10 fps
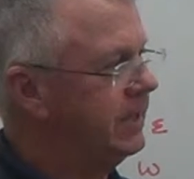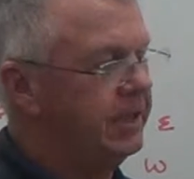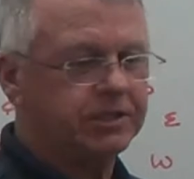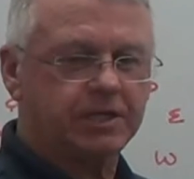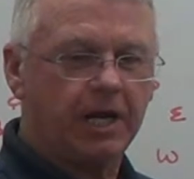
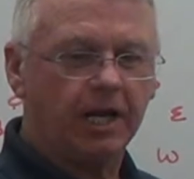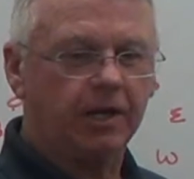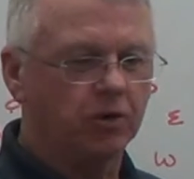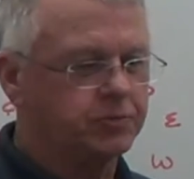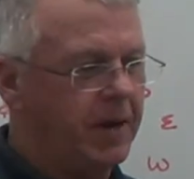this kind of
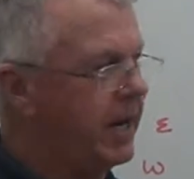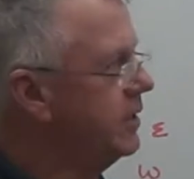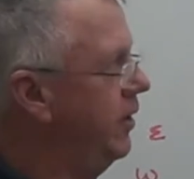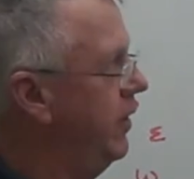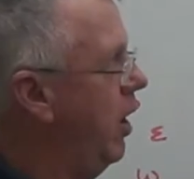goes
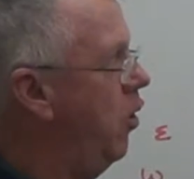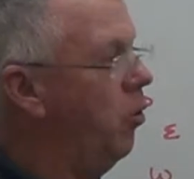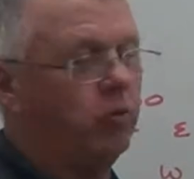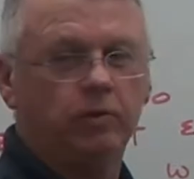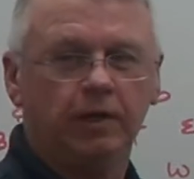back to the
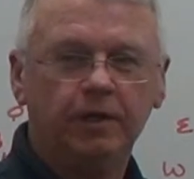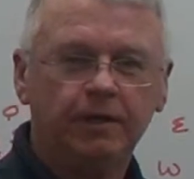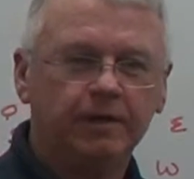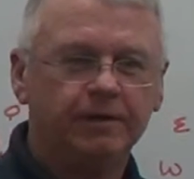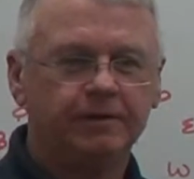old
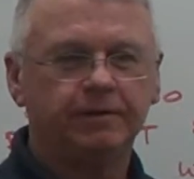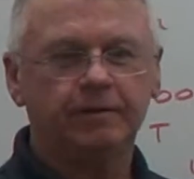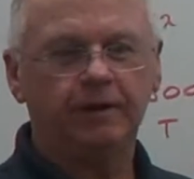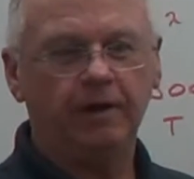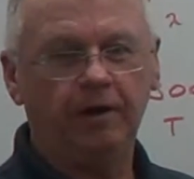
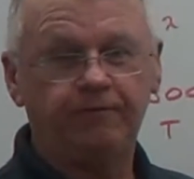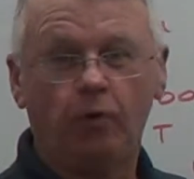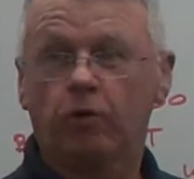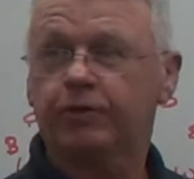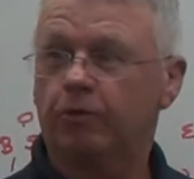
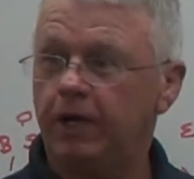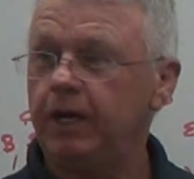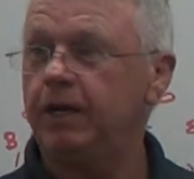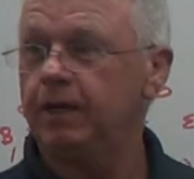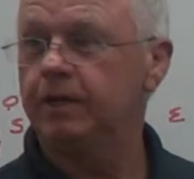
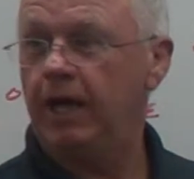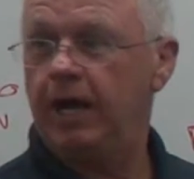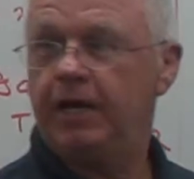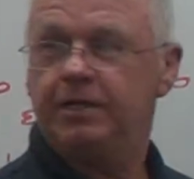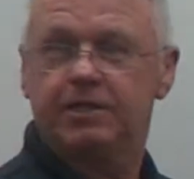4-3
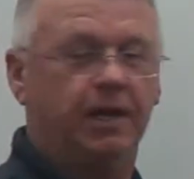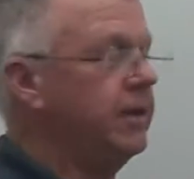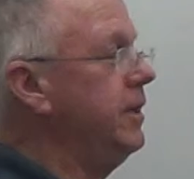days,